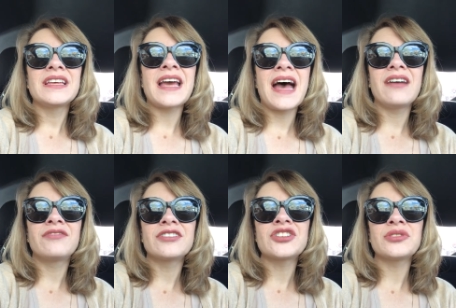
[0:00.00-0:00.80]
yeah,
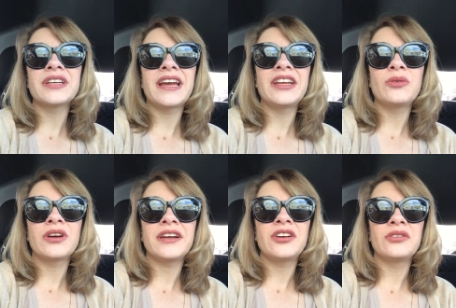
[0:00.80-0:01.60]
virtually
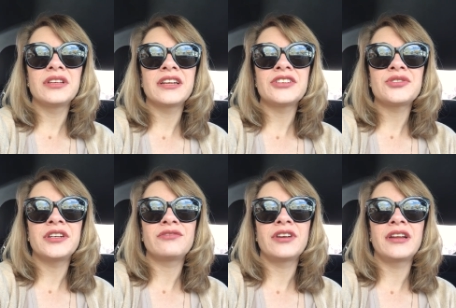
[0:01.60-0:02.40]
anywhere I go in the
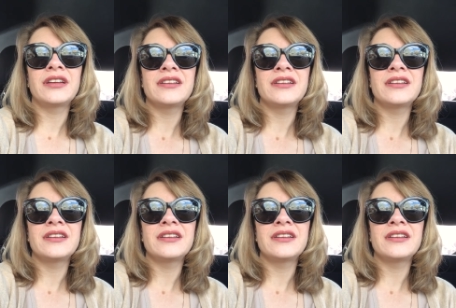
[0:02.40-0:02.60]
country and run,